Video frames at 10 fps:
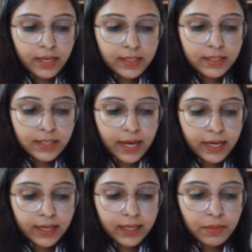is
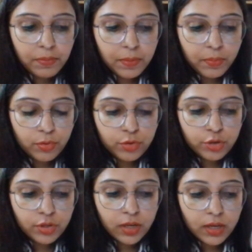directly
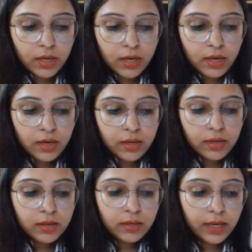proportional
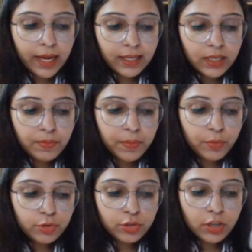to
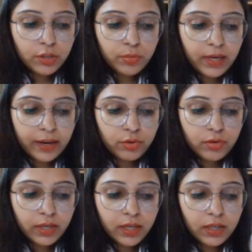
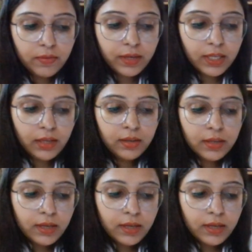electronegativity,